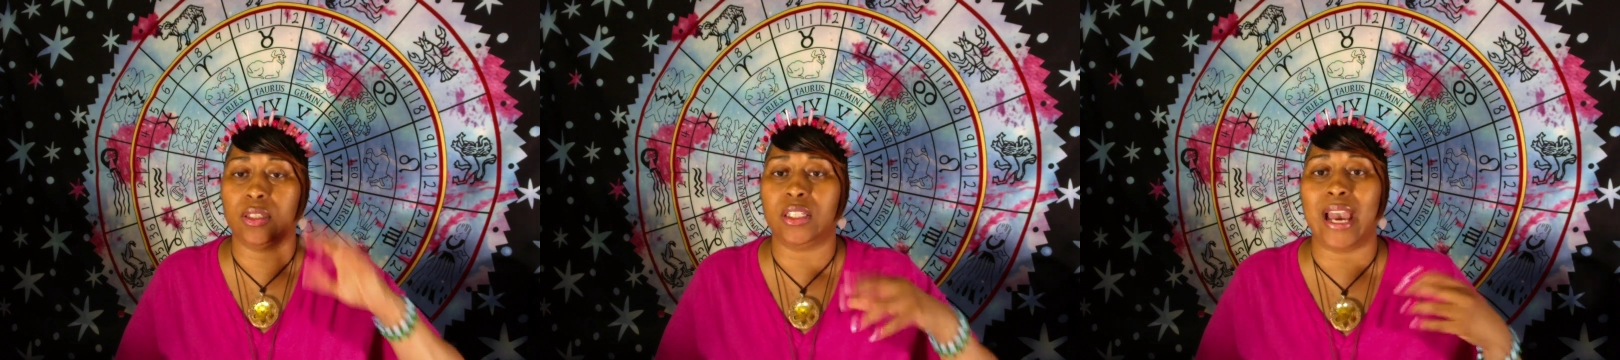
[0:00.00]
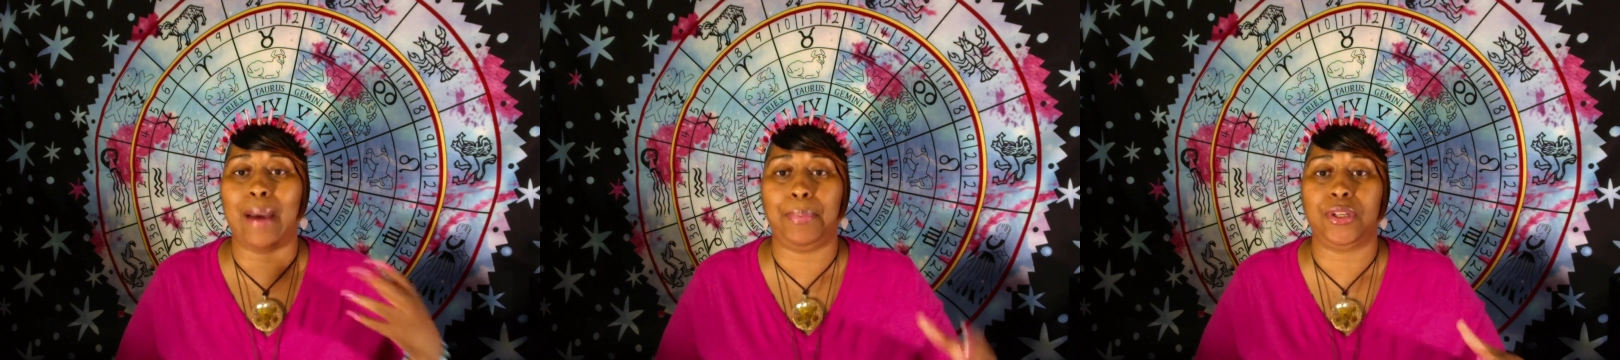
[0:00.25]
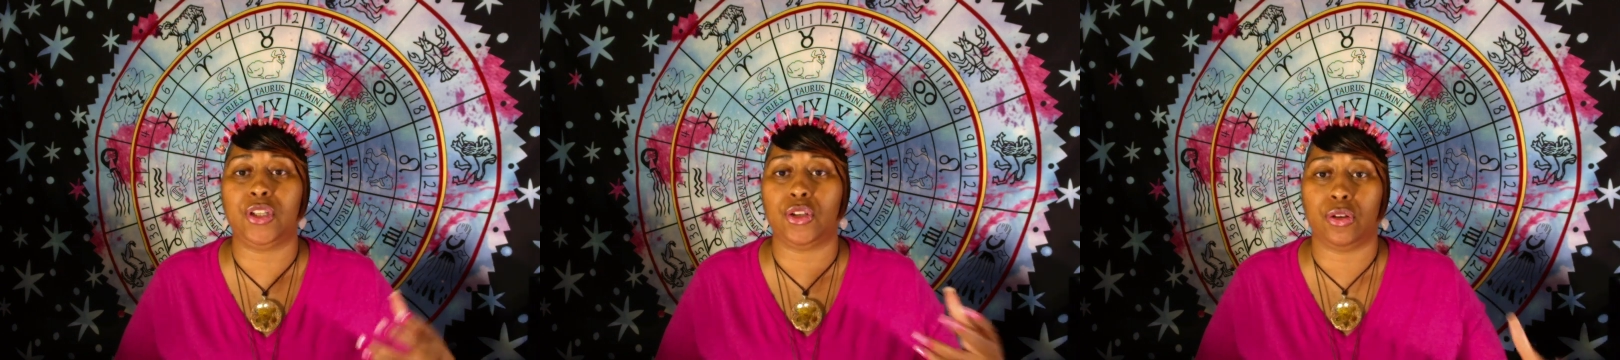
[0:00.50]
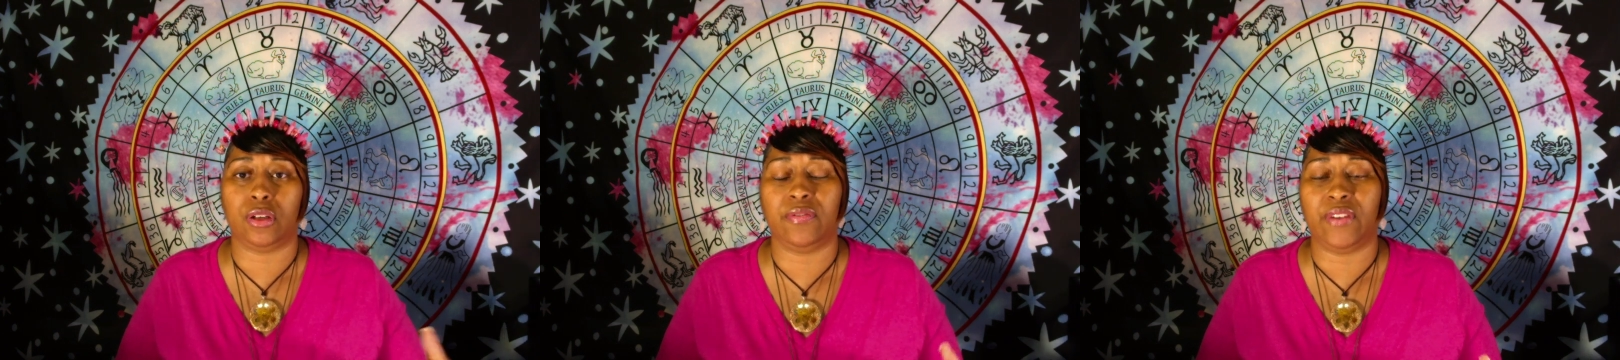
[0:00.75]
tap into
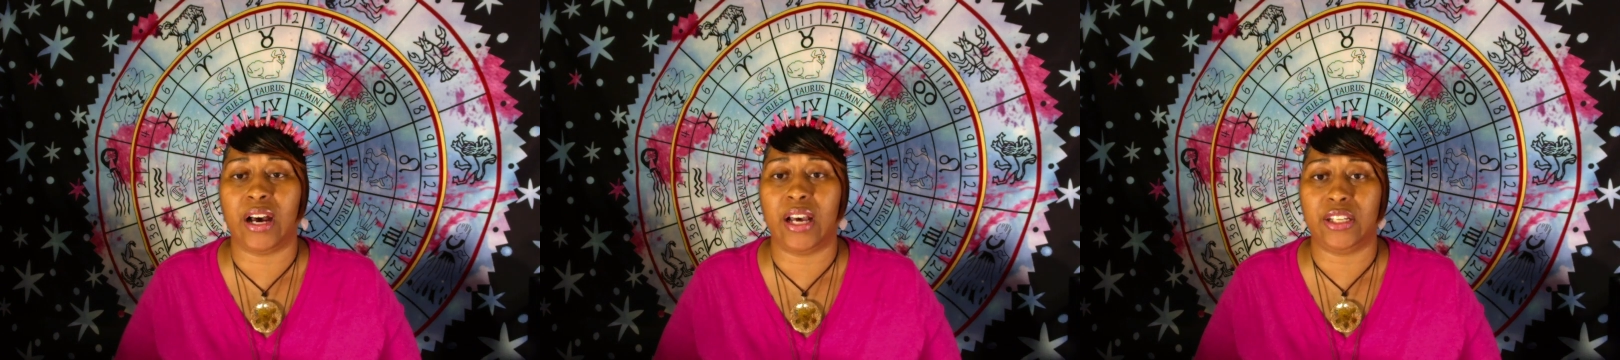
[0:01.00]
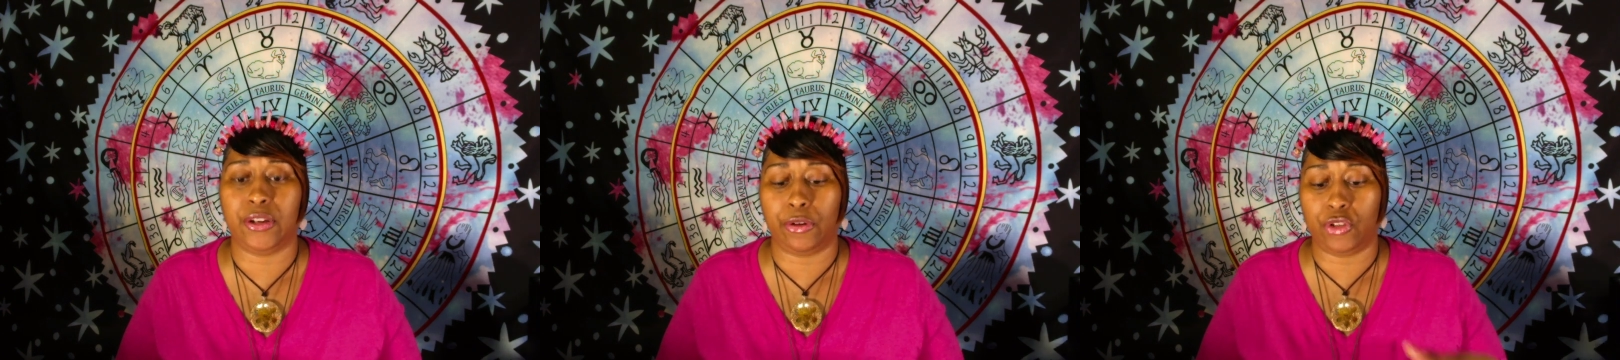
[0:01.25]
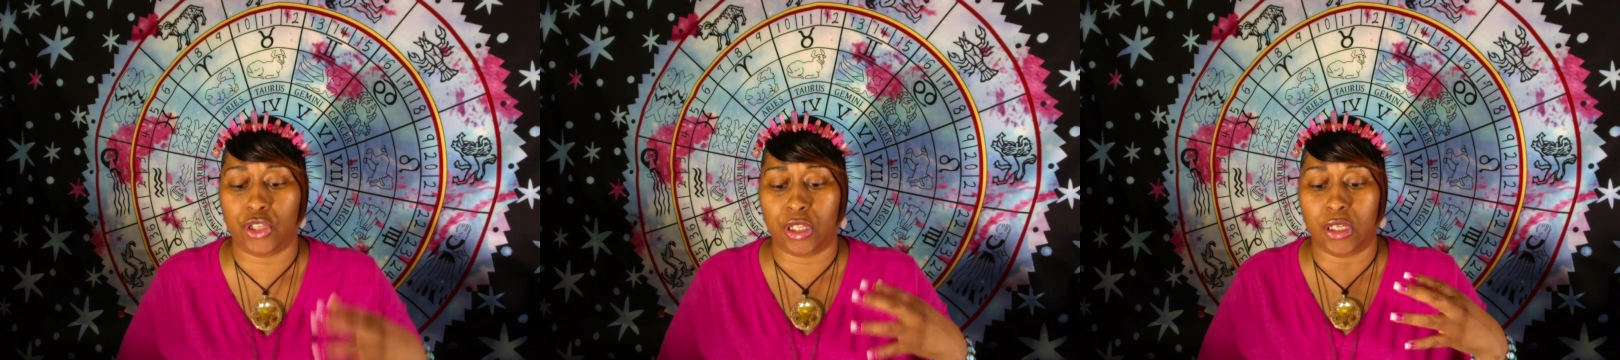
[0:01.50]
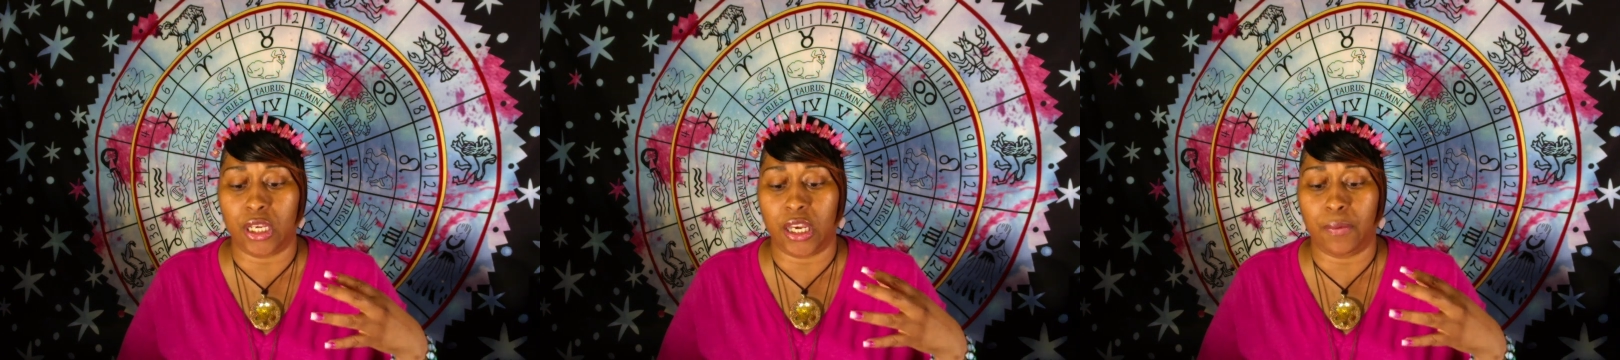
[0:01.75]
your divine
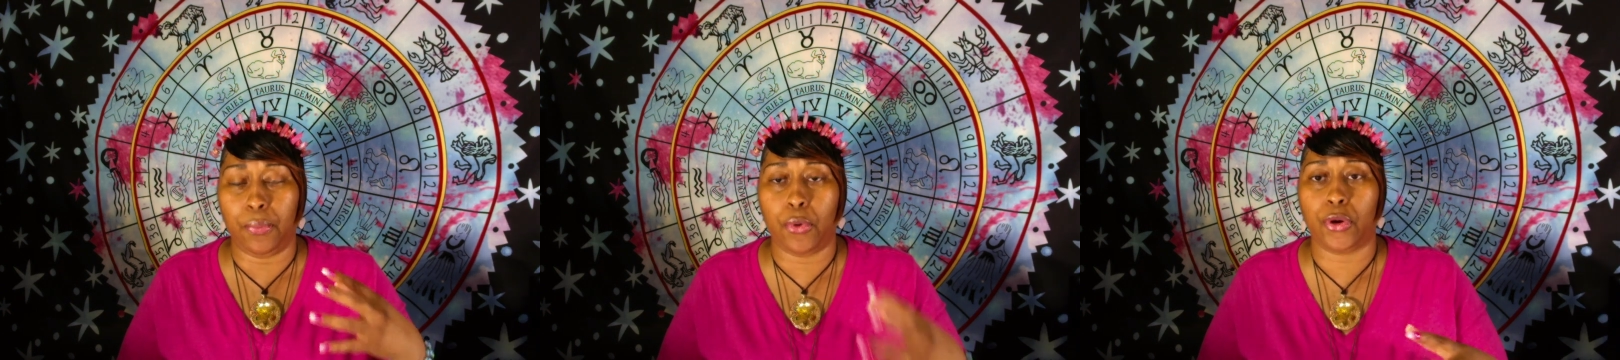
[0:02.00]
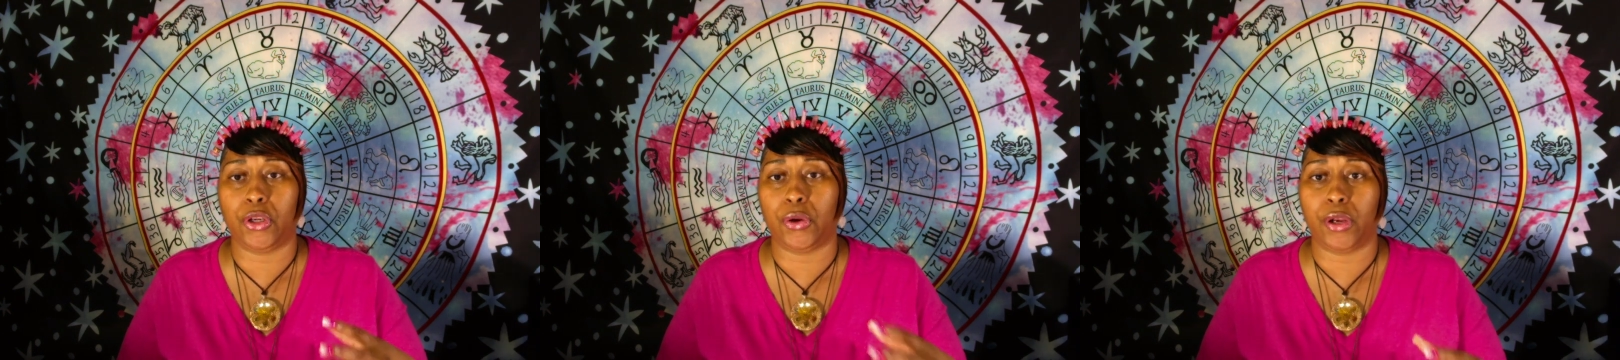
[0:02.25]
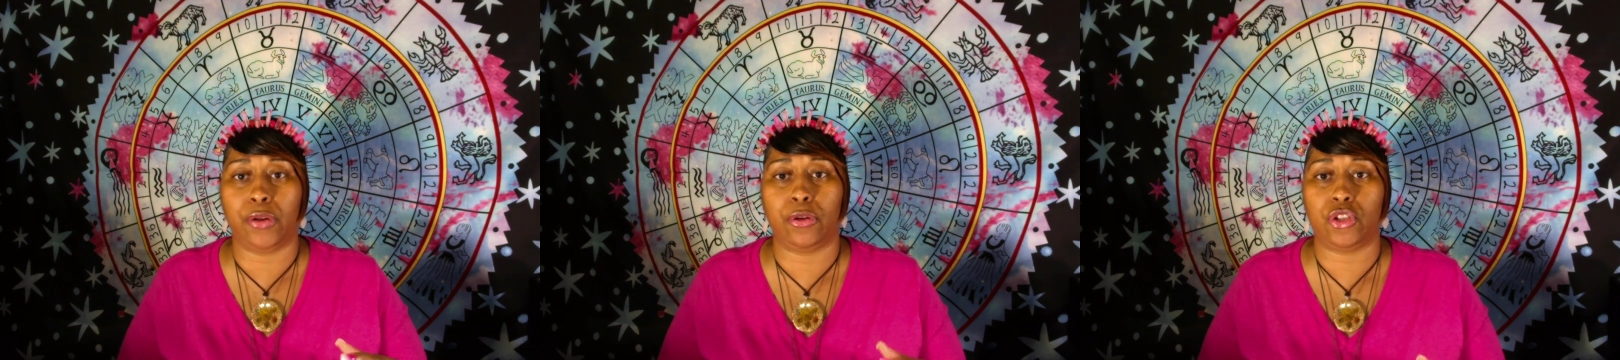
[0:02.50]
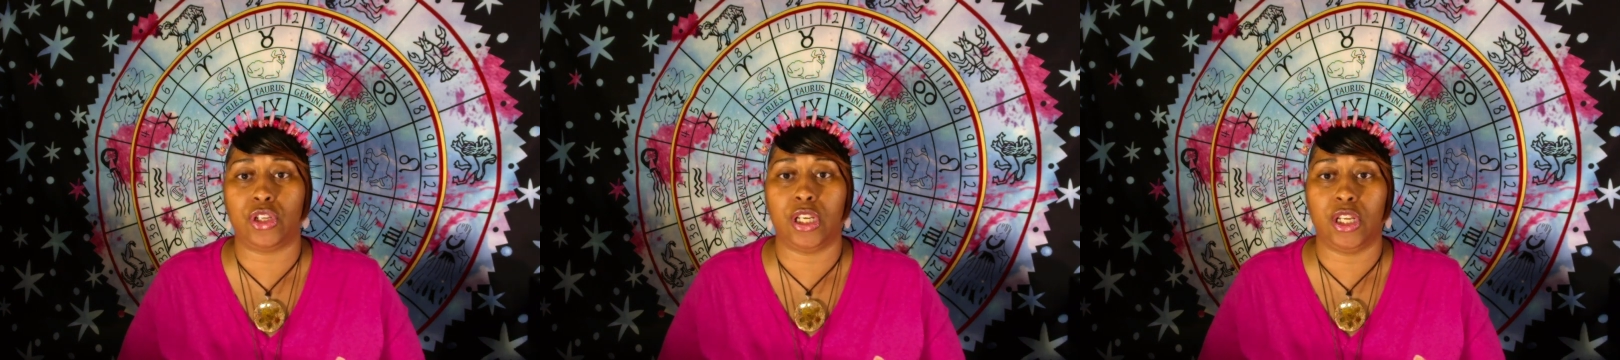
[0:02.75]
energy and pour your energy